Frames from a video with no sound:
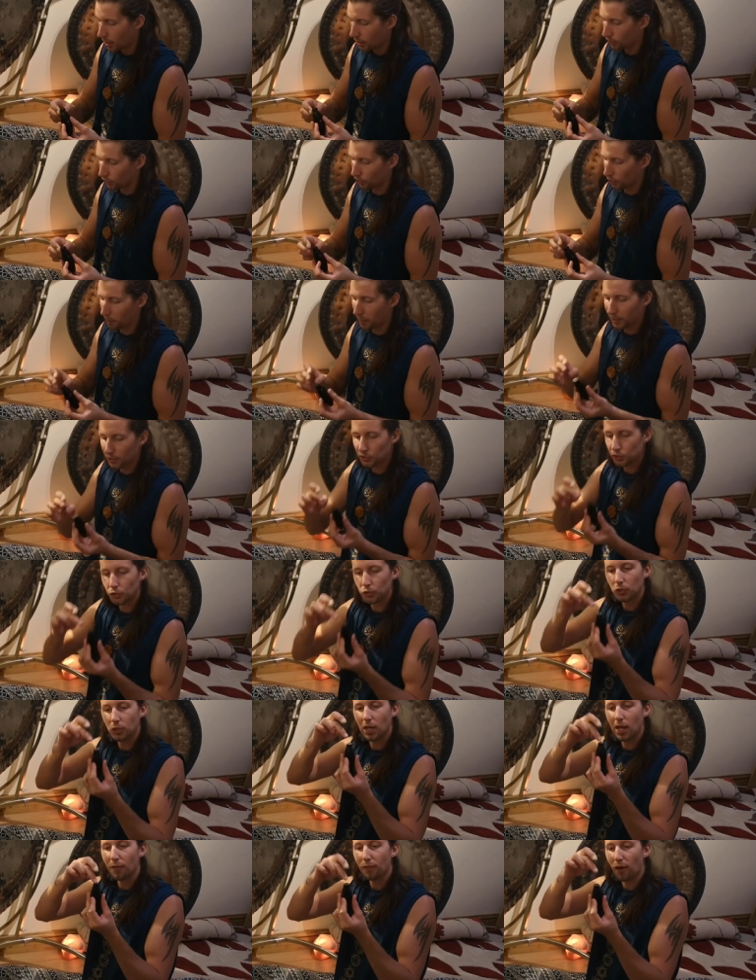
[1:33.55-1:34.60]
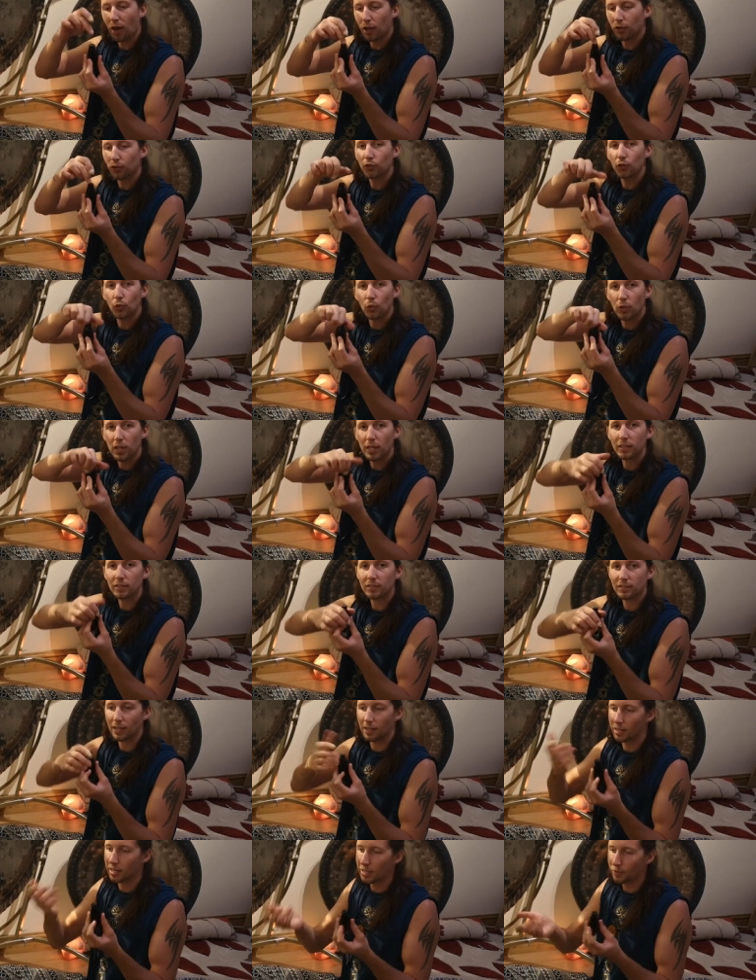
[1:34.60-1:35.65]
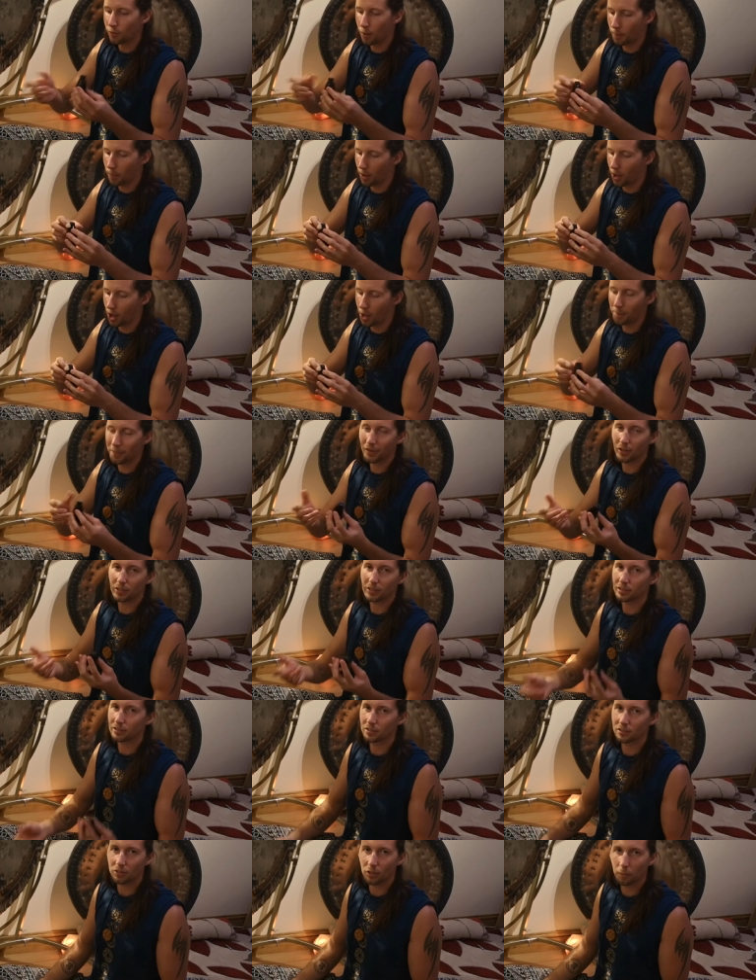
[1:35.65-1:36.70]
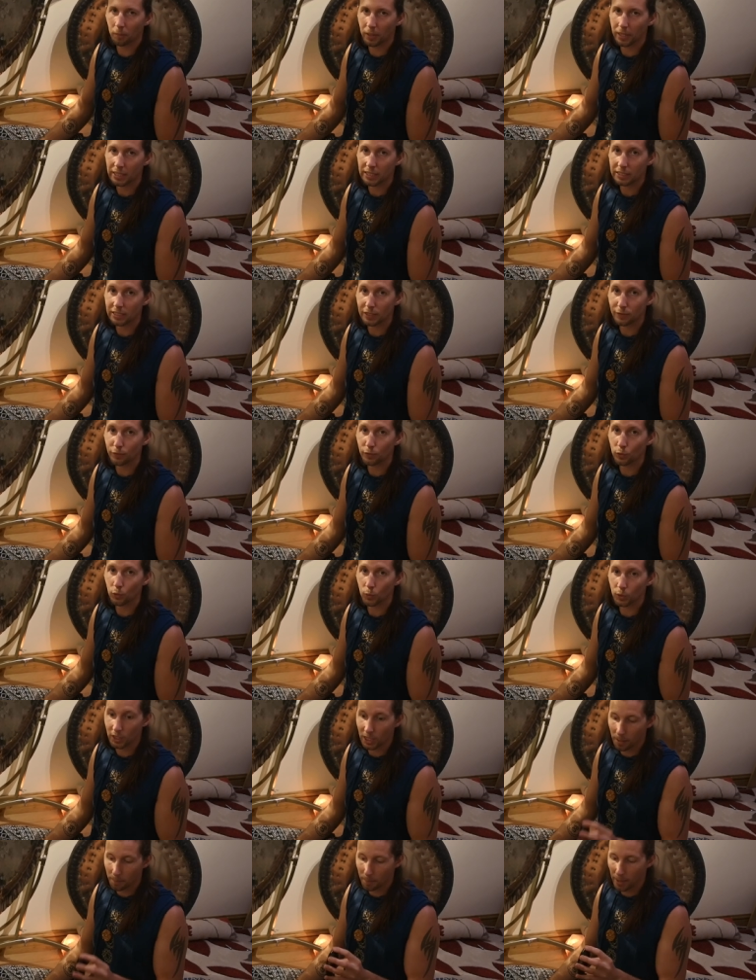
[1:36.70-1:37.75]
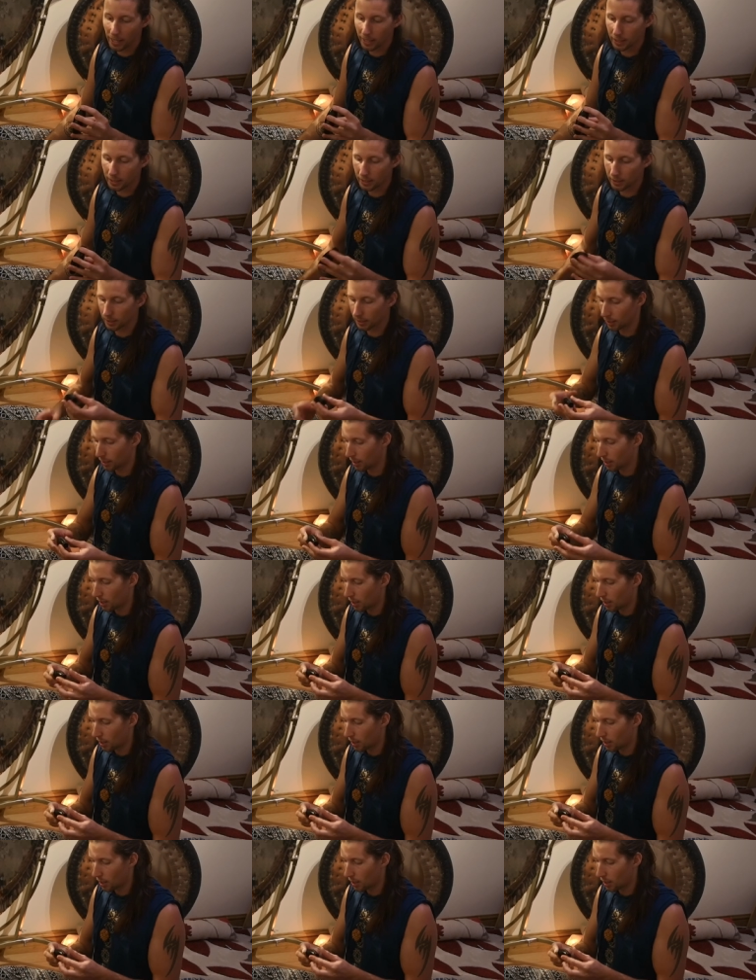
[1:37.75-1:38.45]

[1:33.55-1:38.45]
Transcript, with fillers: So make sure you never undo this and leave it apart because it's completely difficult to get back in.